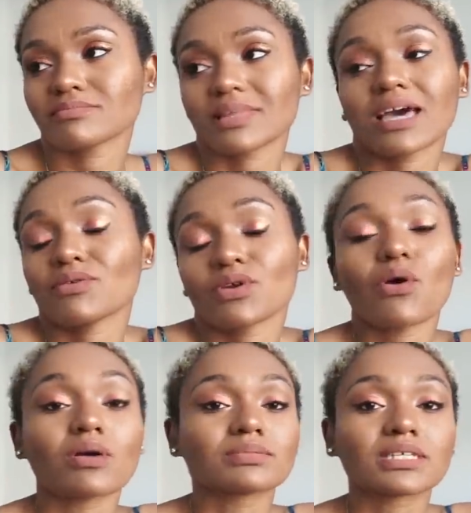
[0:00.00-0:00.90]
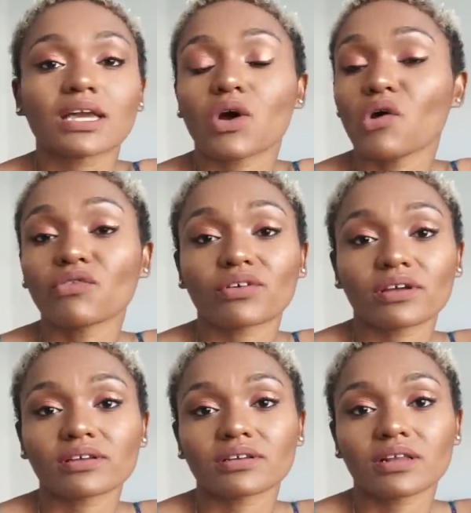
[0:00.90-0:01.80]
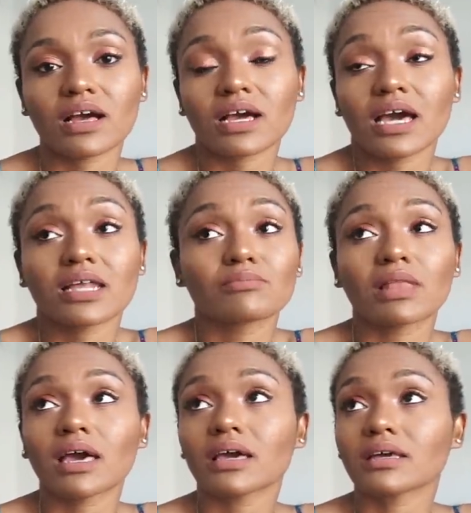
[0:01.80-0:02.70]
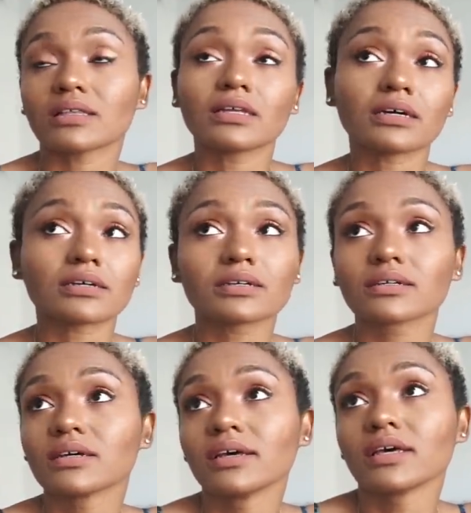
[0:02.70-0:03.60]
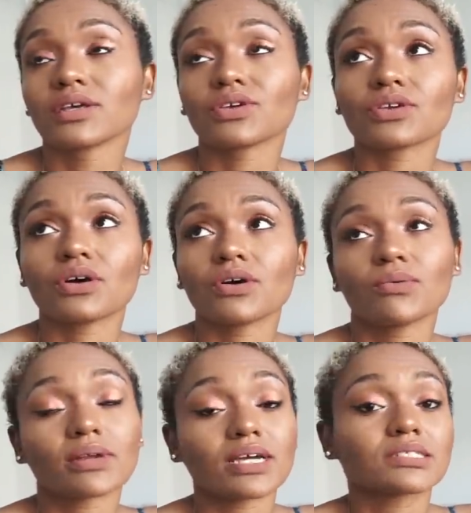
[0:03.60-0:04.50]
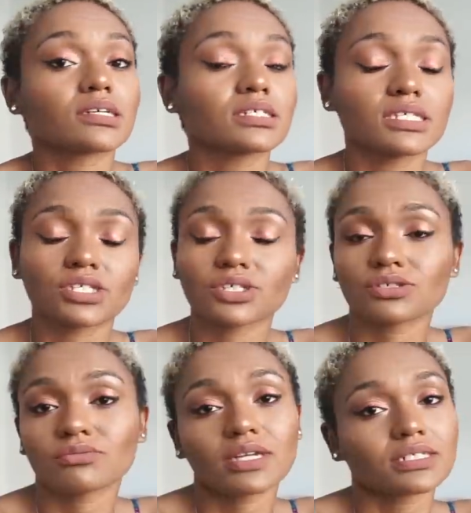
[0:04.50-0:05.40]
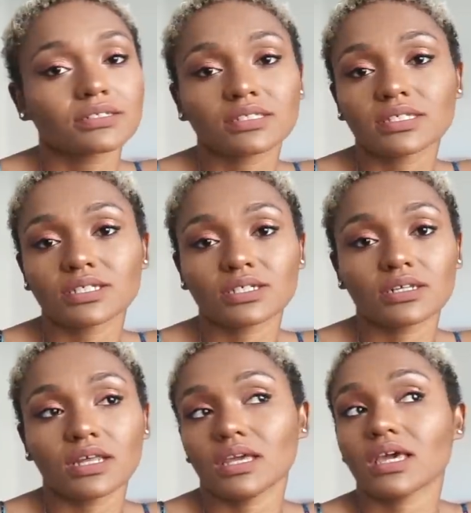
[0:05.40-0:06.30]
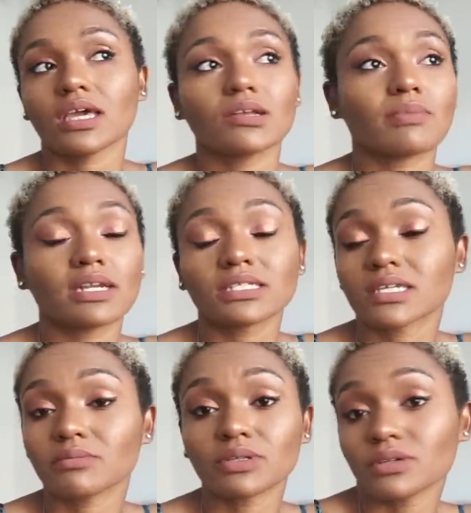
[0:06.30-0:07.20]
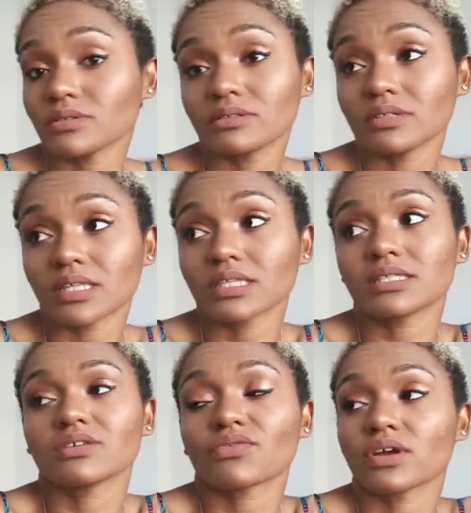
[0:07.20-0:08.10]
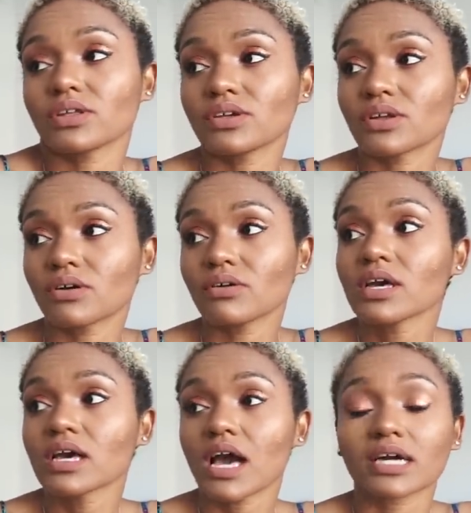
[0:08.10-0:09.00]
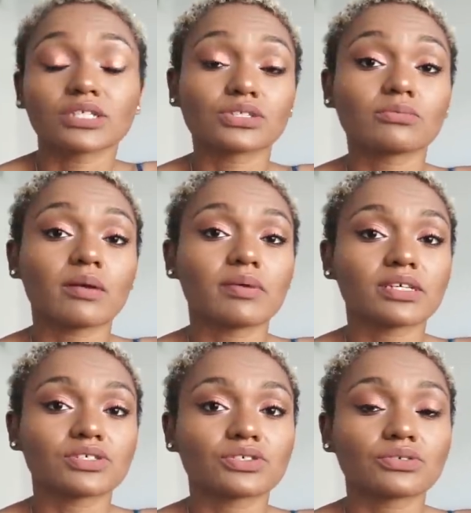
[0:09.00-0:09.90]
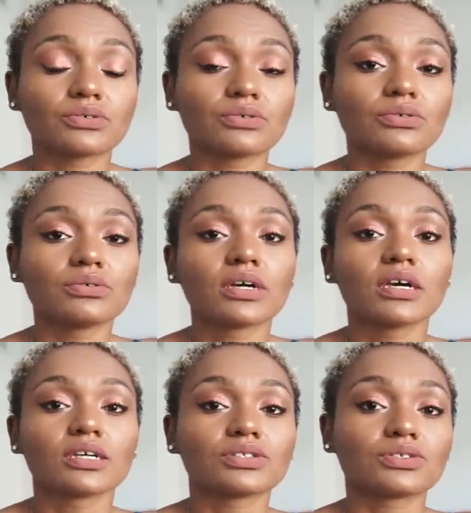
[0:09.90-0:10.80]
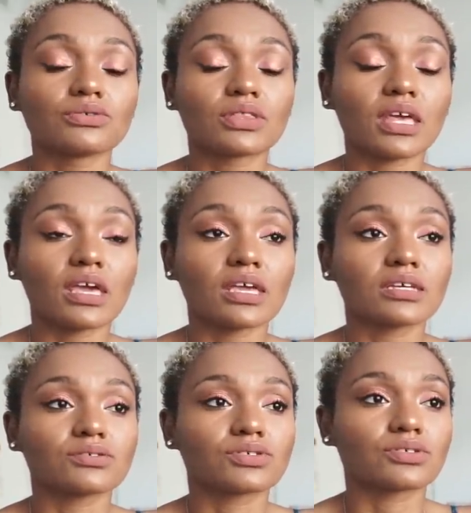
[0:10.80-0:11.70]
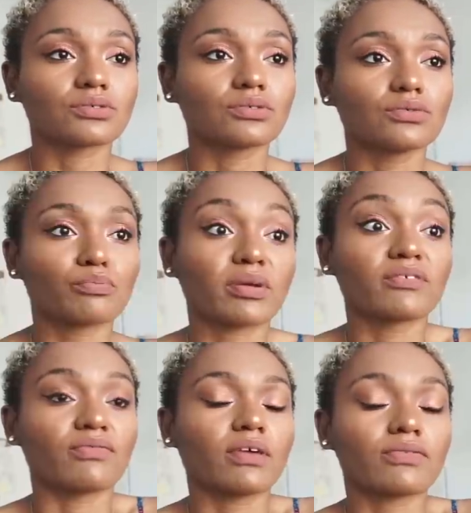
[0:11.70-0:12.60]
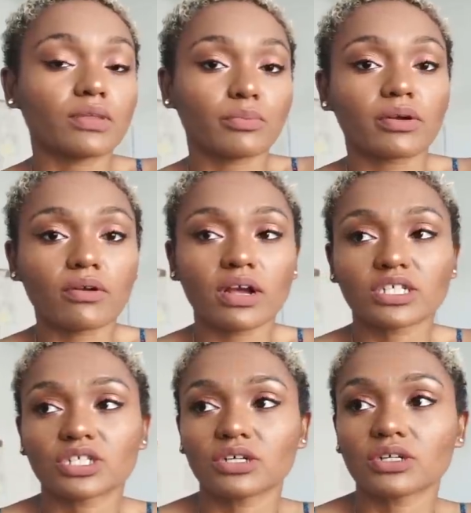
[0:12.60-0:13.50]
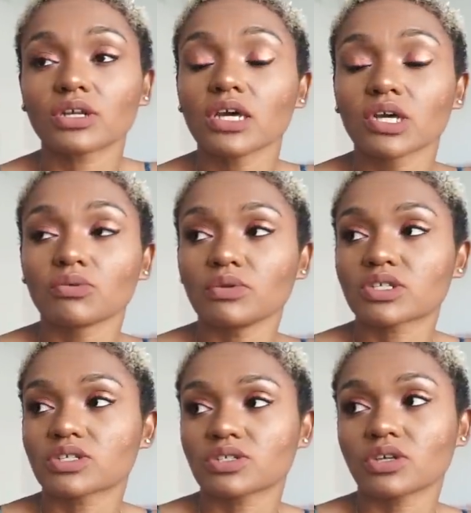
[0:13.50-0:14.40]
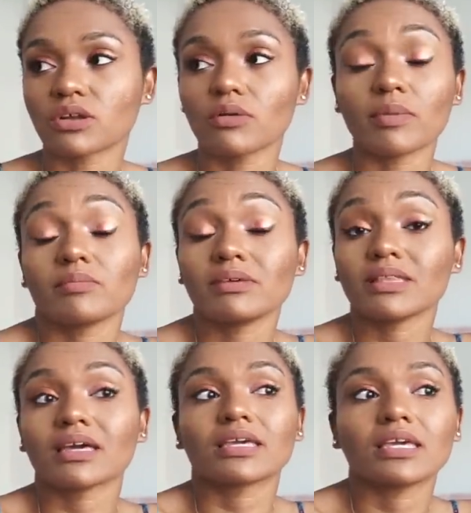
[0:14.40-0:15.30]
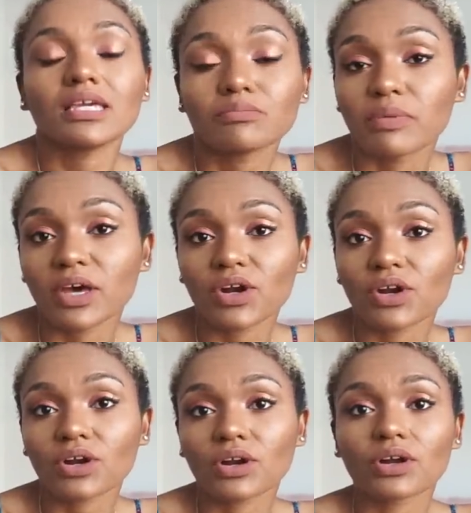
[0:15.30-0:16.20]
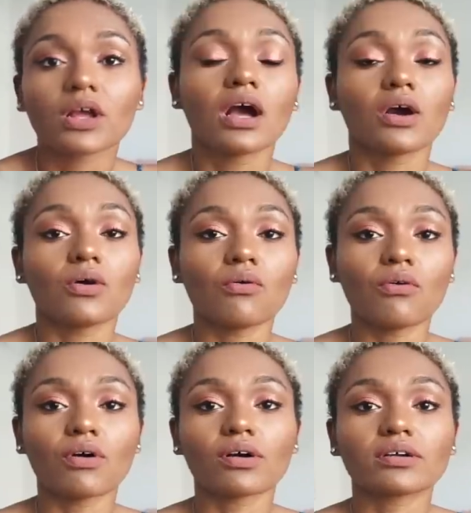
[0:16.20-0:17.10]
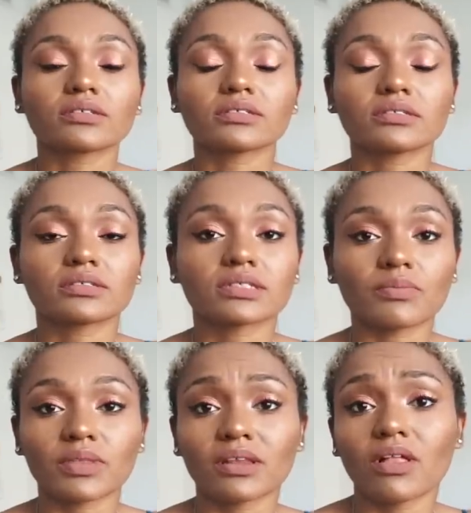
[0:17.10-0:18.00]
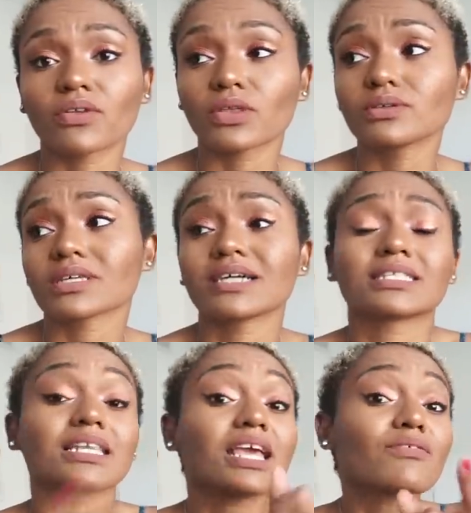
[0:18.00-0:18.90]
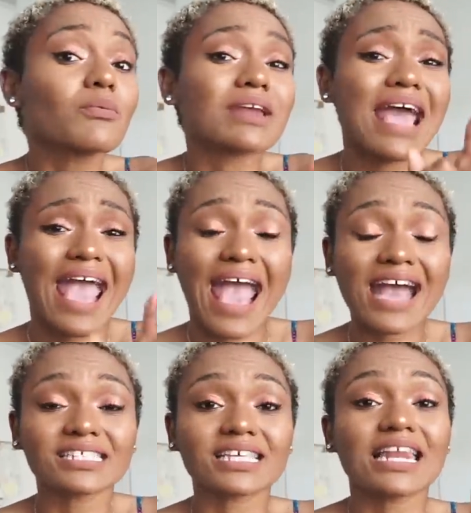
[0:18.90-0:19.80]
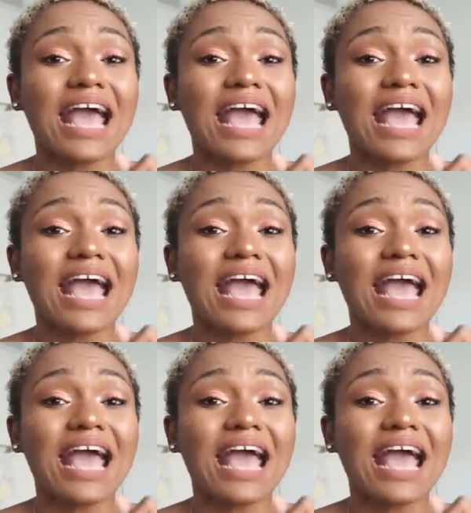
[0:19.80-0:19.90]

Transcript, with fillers: I don't know. I'm just kind of over it. I kind of am like, look, you know, when I transition is when I transition, and can't nobody tell me no nothing different. You know, I could do my best to do things to prevent the progression, which, you know, maybe like eat better or something along those lines. And even when I asked that,